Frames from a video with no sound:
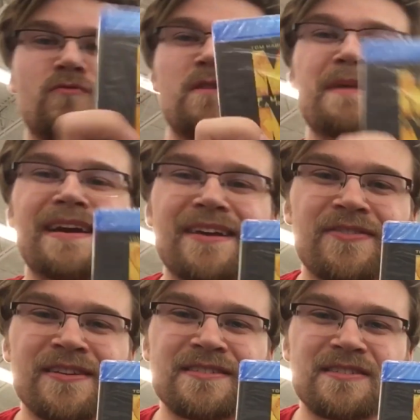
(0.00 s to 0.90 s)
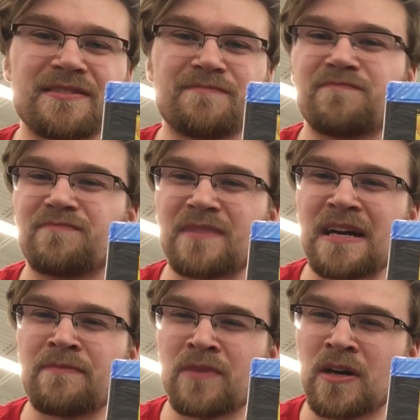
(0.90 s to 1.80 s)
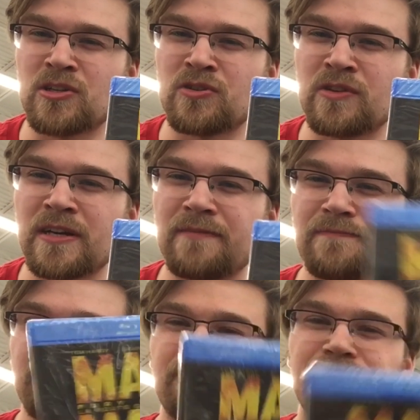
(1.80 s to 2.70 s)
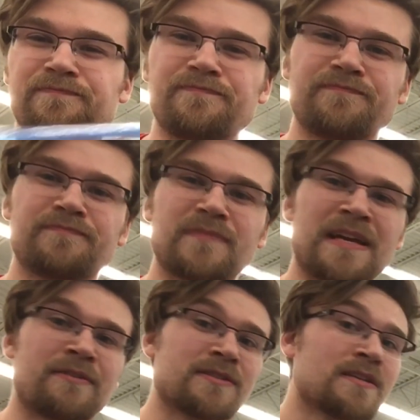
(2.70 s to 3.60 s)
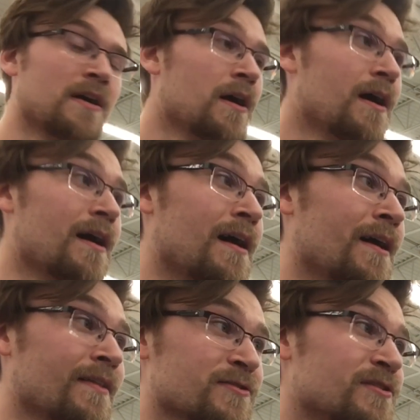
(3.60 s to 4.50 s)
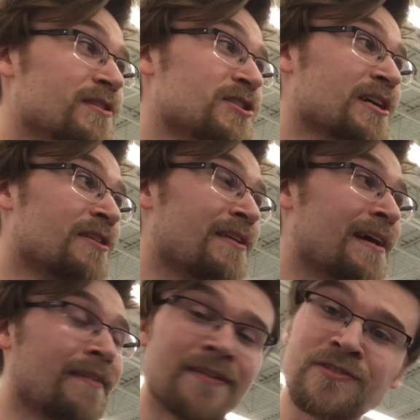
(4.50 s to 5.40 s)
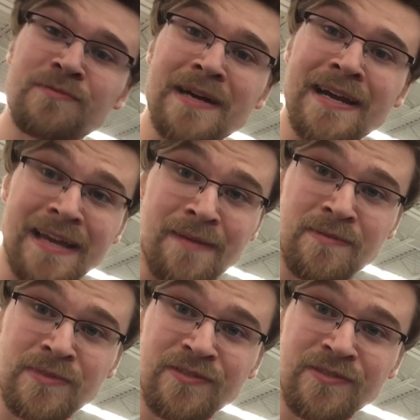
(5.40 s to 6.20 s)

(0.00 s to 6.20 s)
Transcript: We might get these. I'm not sure yet. Anyways, let's go to the checkout and let's go buy Captain